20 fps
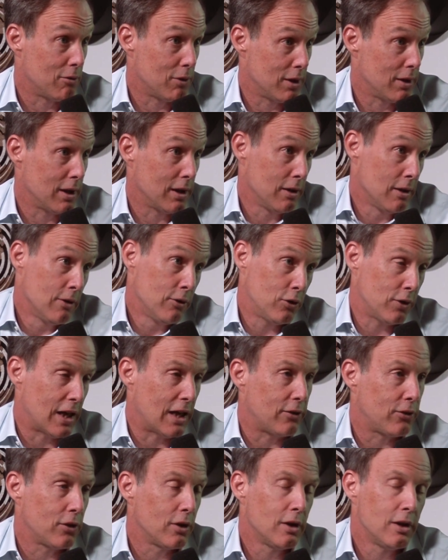Yeah. Right? Like so
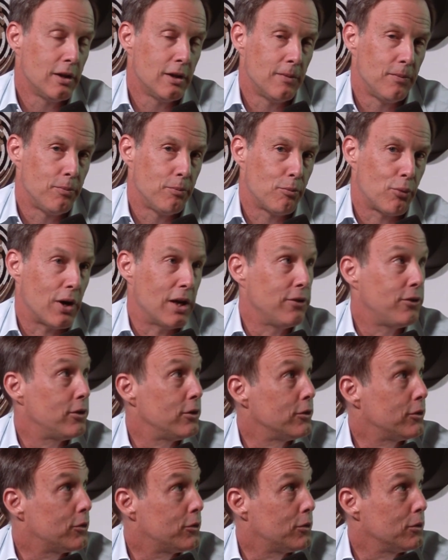that's
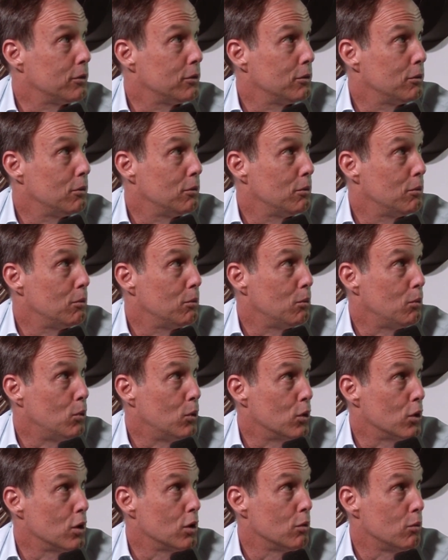prices
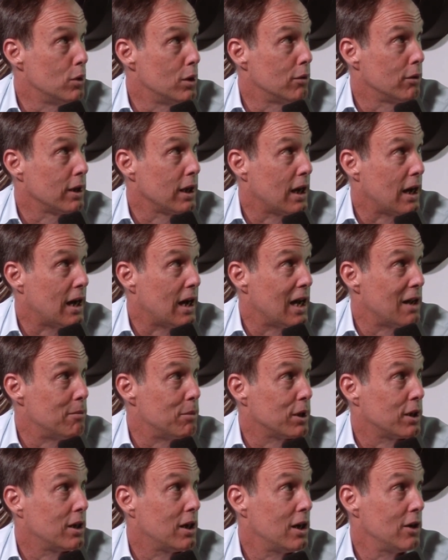were really high
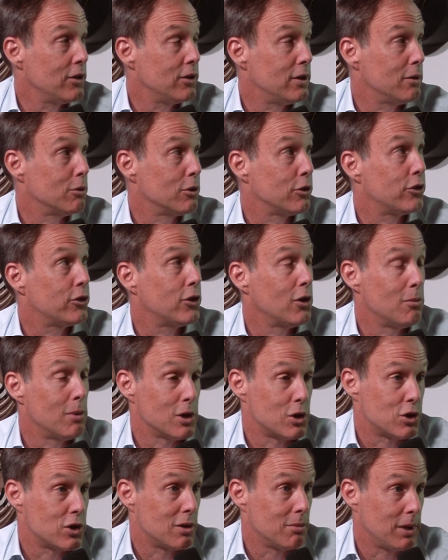because there was so
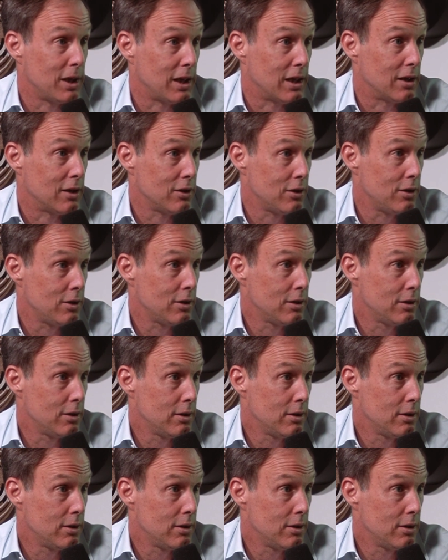much demand,